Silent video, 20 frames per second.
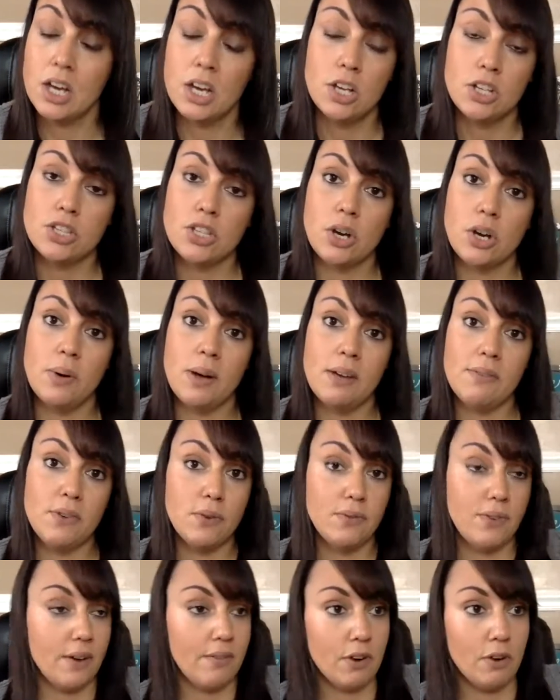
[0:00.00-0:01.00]
So if
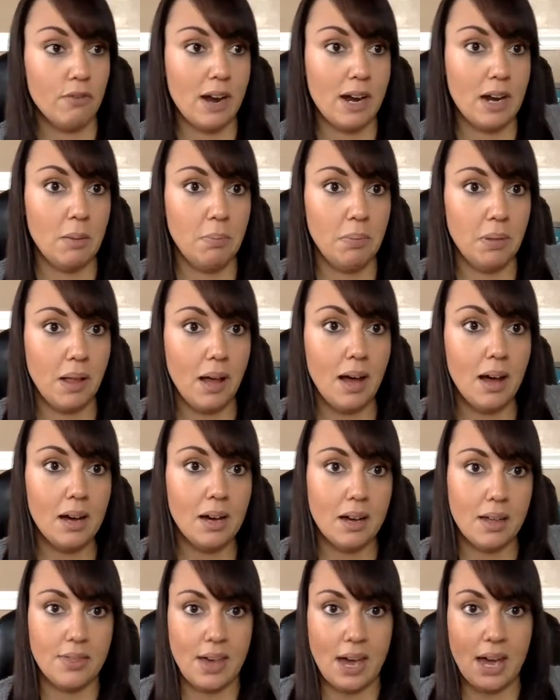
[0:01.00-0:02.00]
you've ever read a
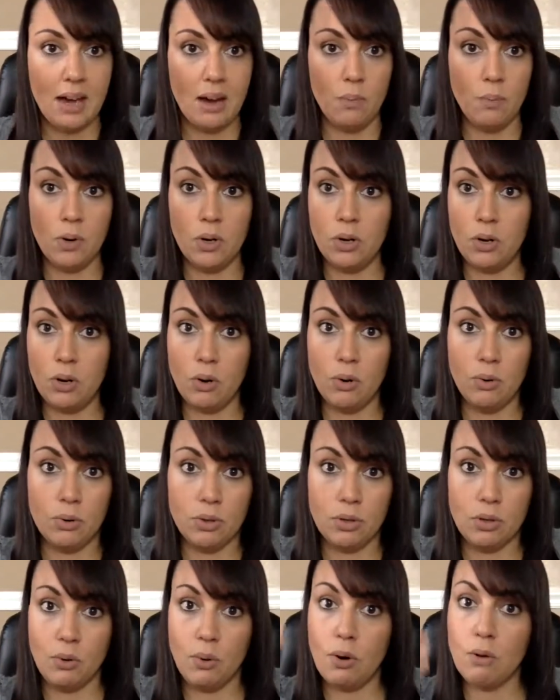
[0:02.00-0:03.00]
blog that will go
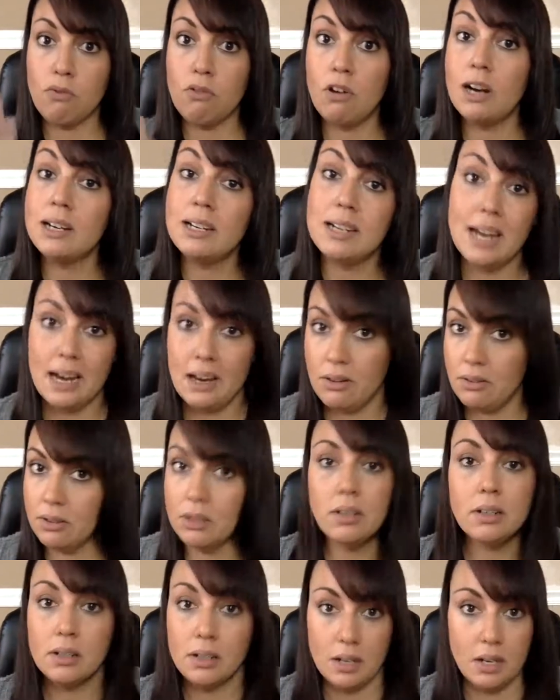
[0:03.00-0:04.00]
through a
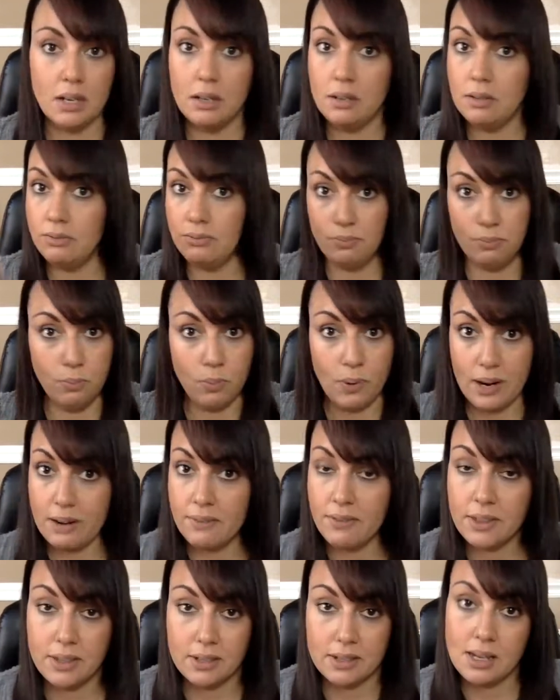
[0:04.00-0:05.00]
rundown of
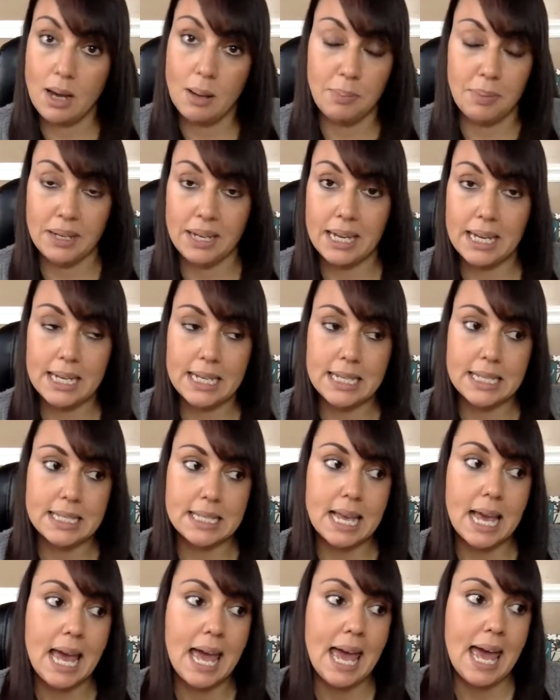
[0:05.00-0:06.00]
whatever the topic is,
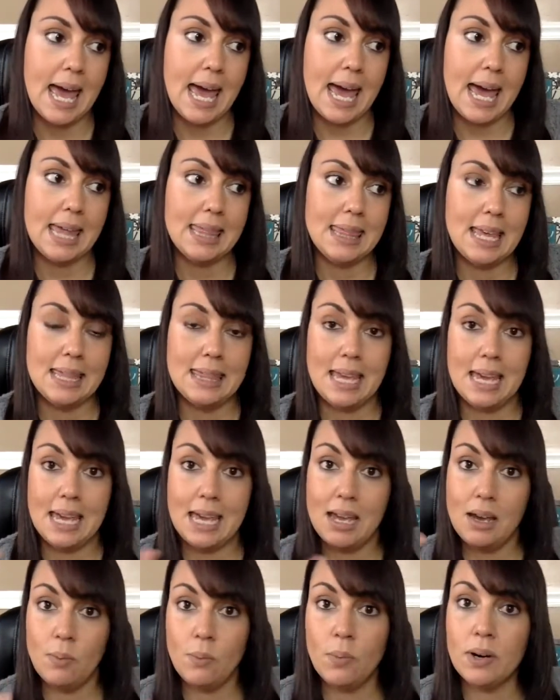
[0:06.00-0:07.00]
and then they
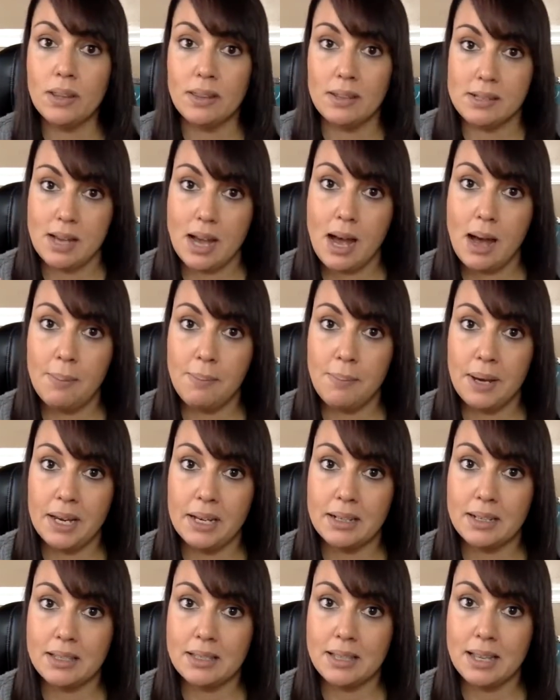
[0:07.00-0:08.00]
hit one of the
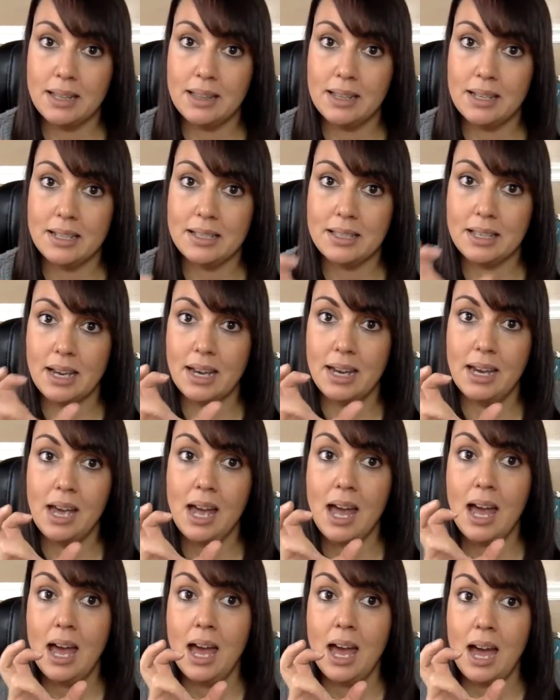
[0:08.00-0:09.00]
topics and they say,
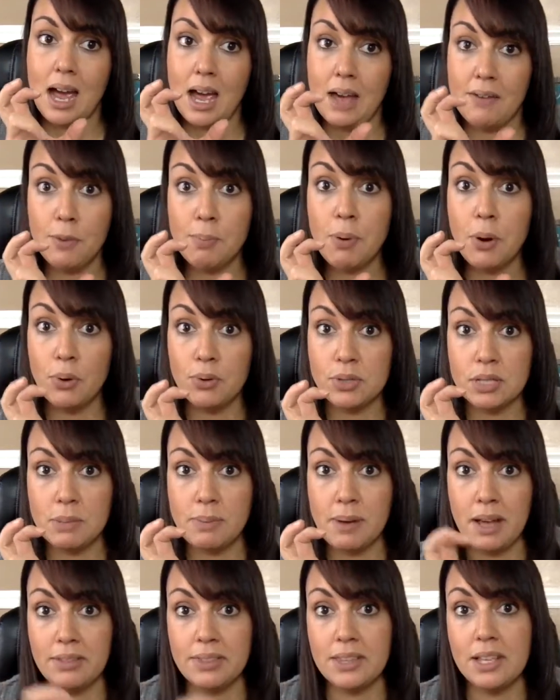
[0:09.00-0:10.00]
I have a post
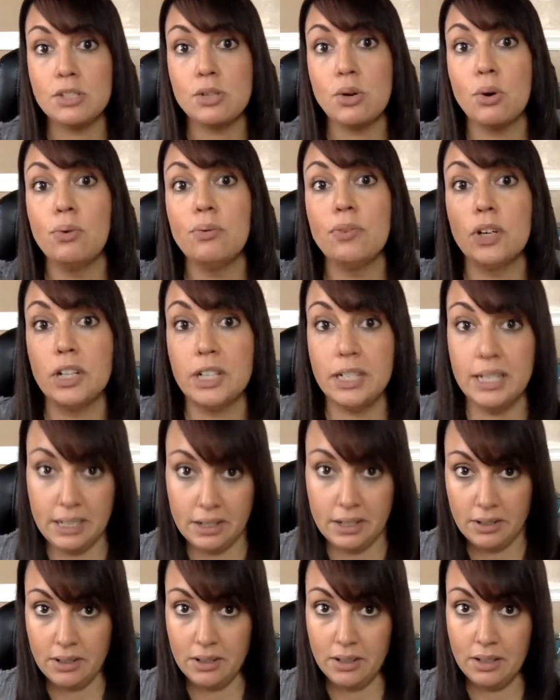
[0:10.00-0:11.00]
about this over
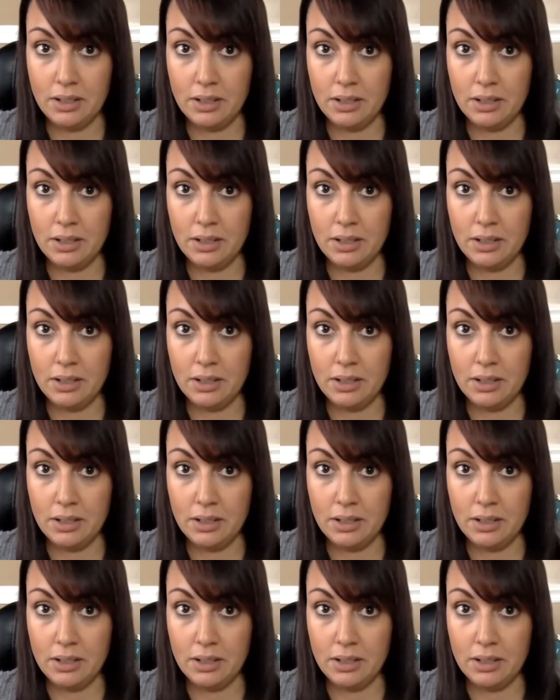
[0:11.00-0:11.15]
here.